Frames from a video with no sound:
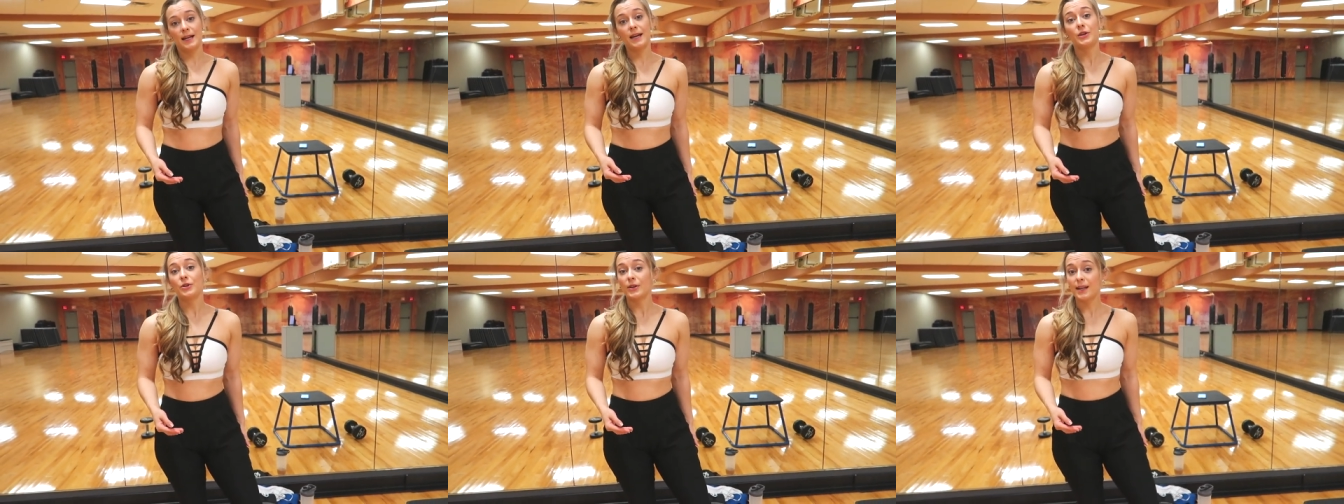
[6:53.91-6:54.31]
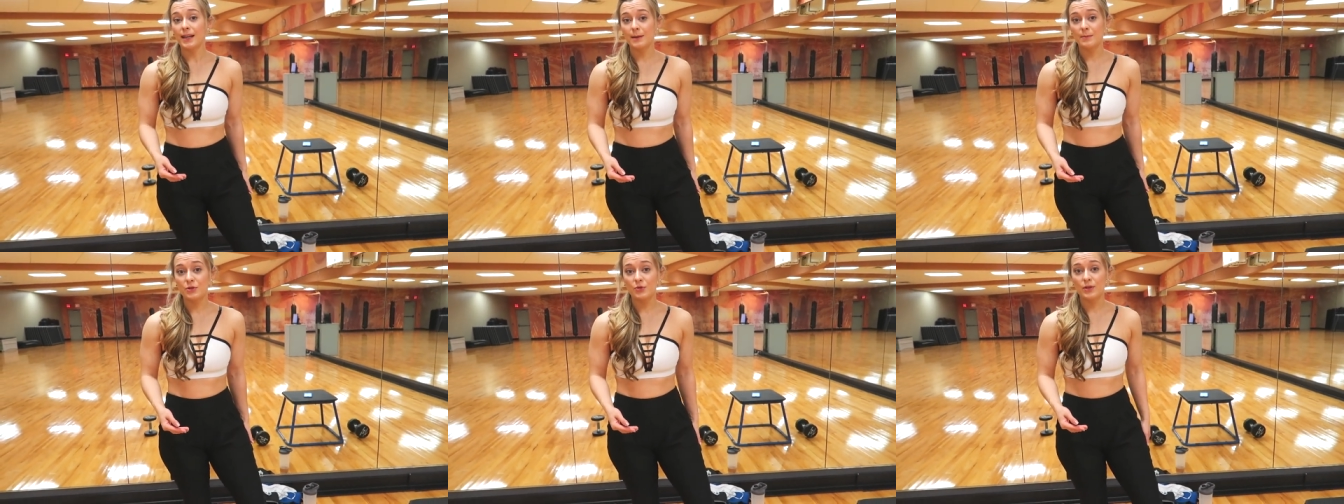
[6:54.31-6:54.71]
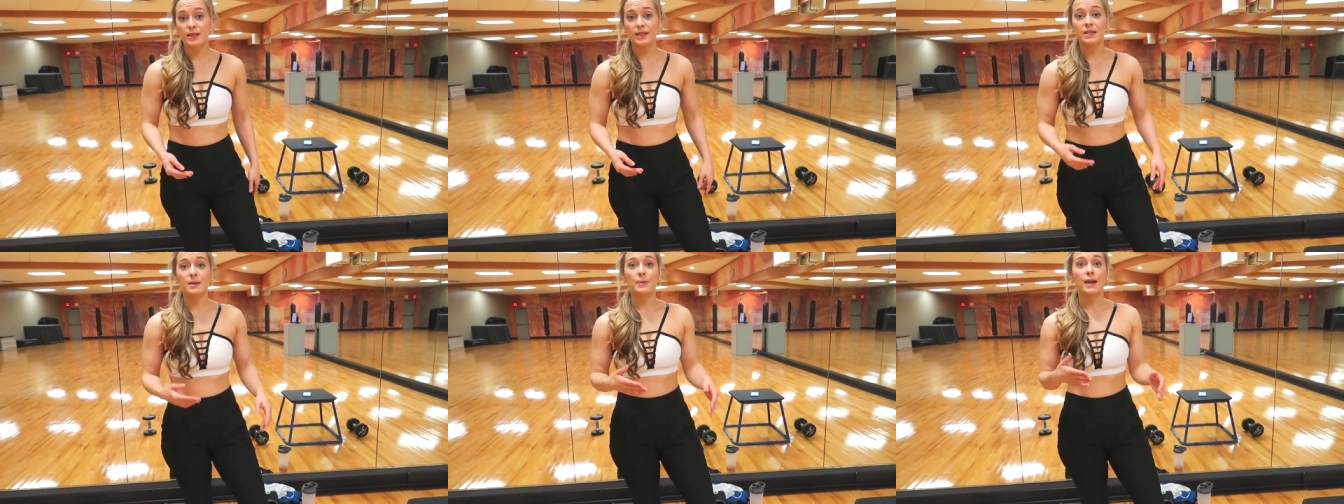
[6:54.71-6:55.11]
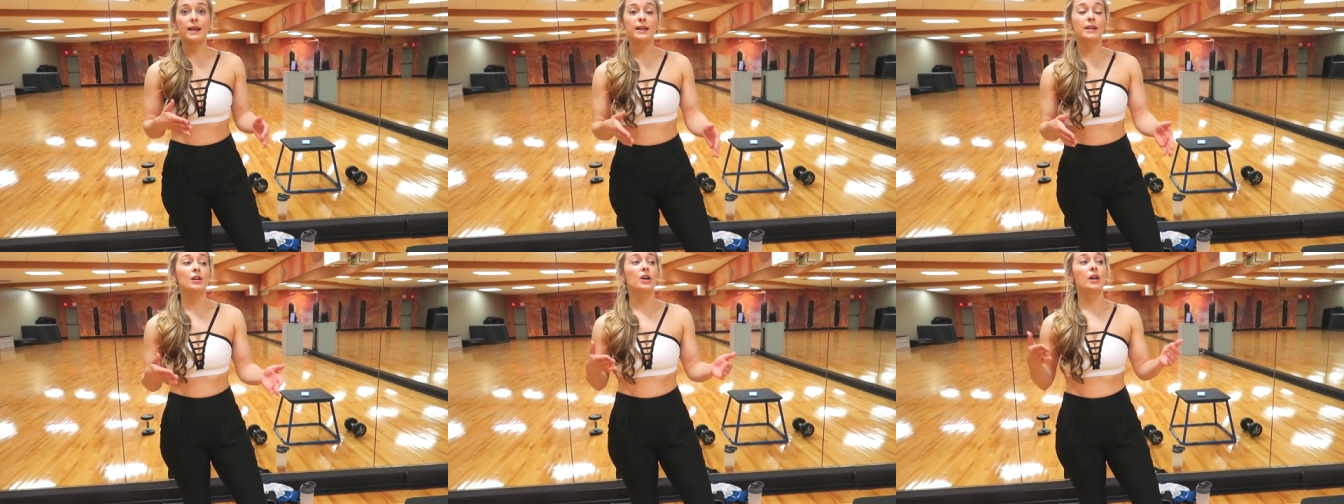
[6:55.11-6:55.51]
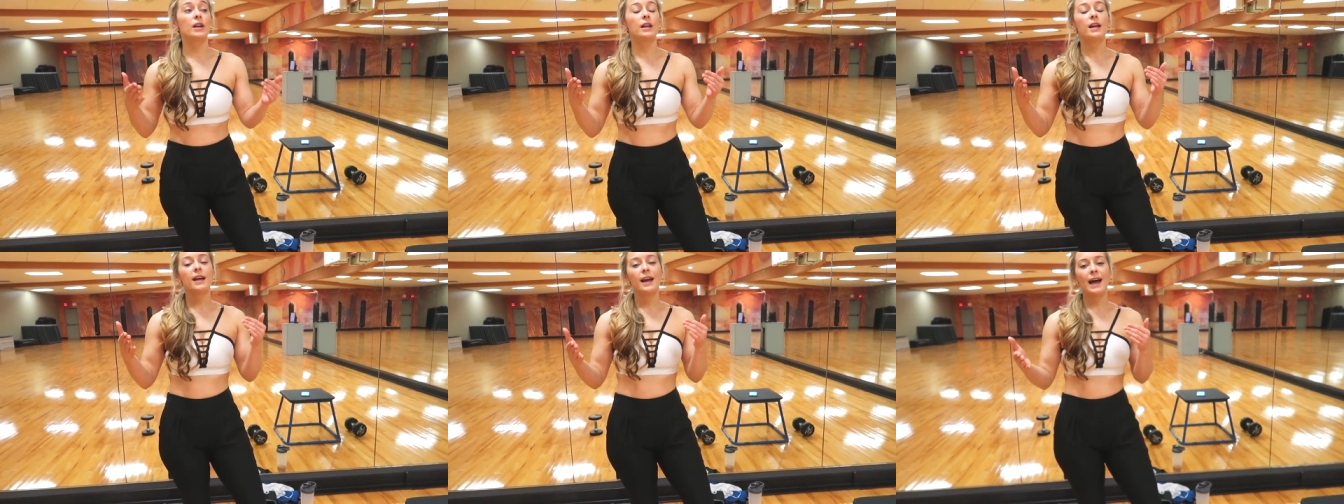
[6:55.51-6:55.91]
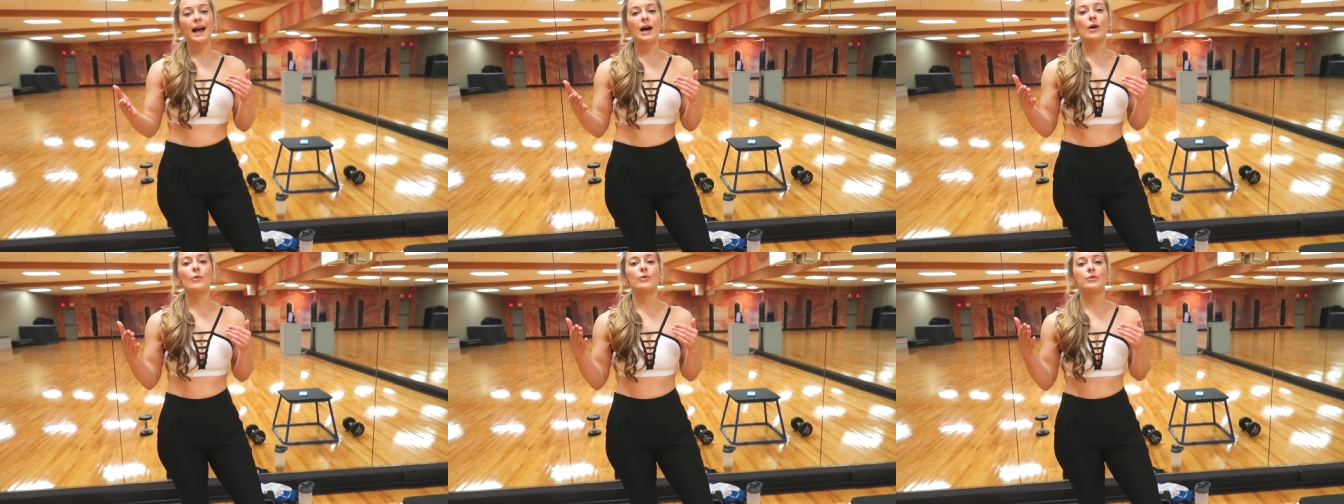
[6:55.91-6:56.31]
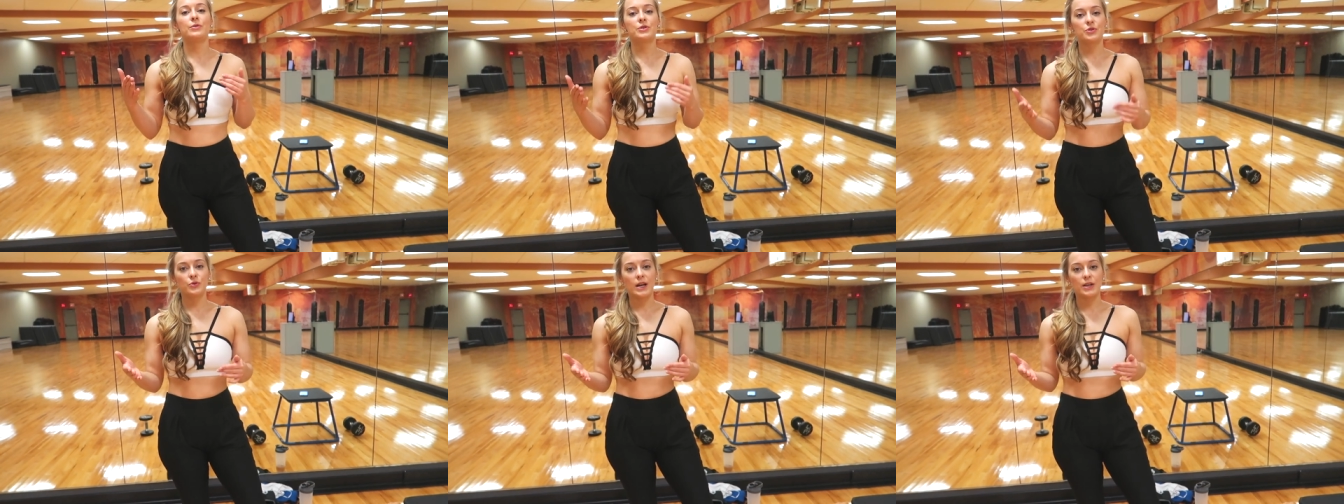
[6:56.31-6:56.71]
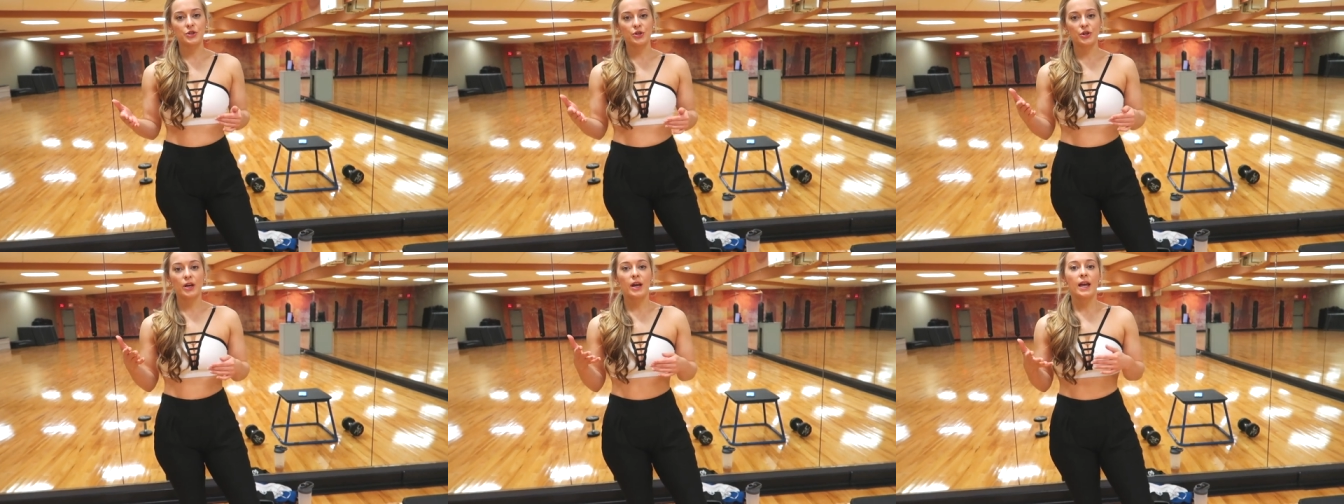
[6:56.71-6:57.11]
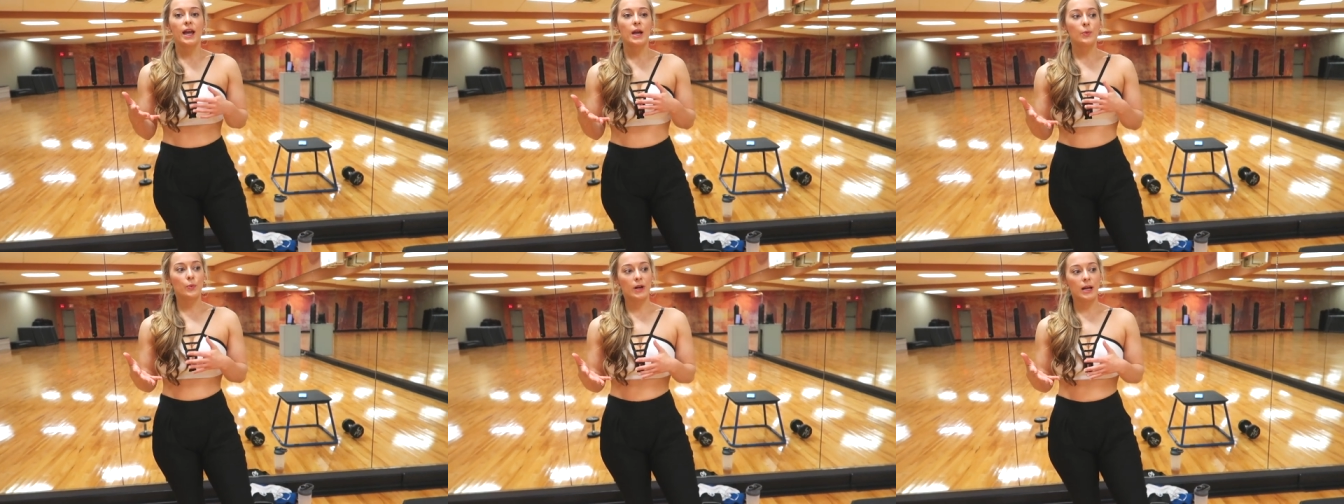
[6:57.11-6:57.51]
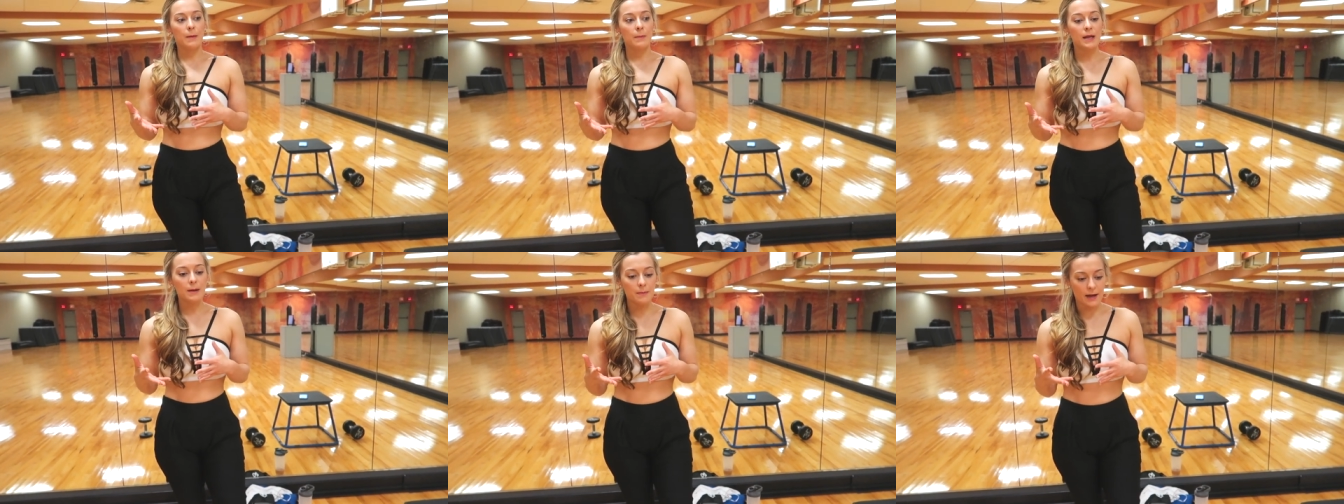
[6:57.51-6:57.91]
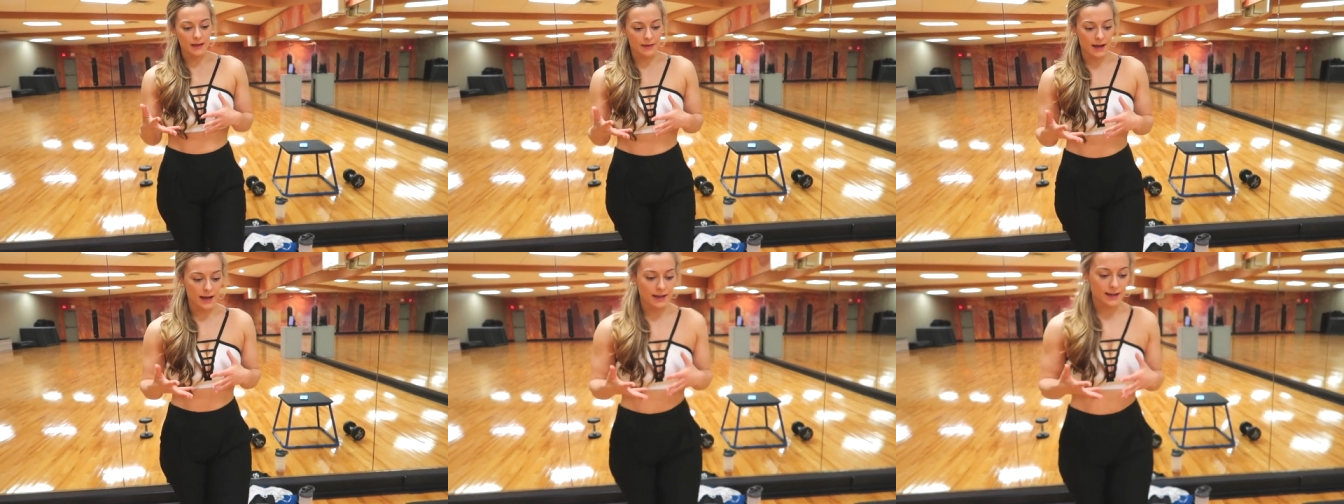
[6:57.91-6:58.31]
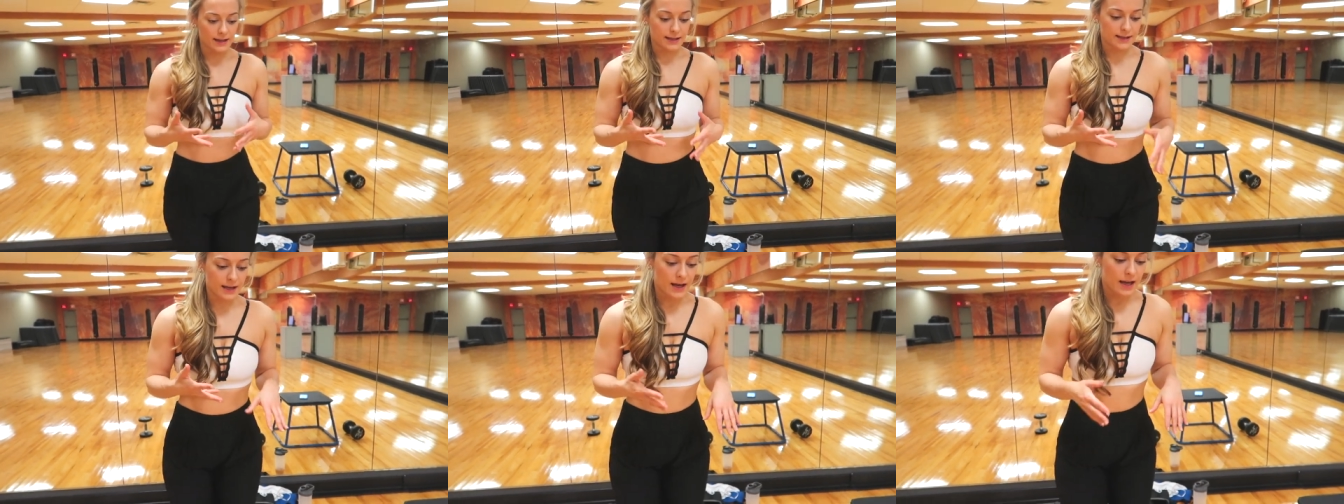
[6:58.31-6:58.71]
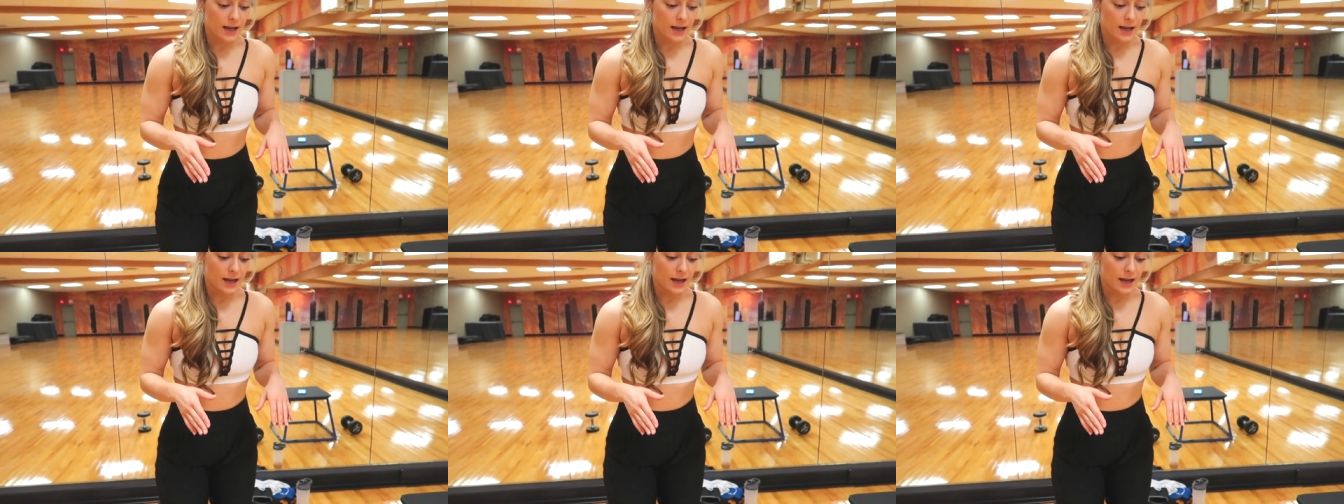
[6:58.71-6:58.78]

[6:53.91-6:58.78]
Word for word: and your hamstrings depending on how you stretch. And what I mean by that is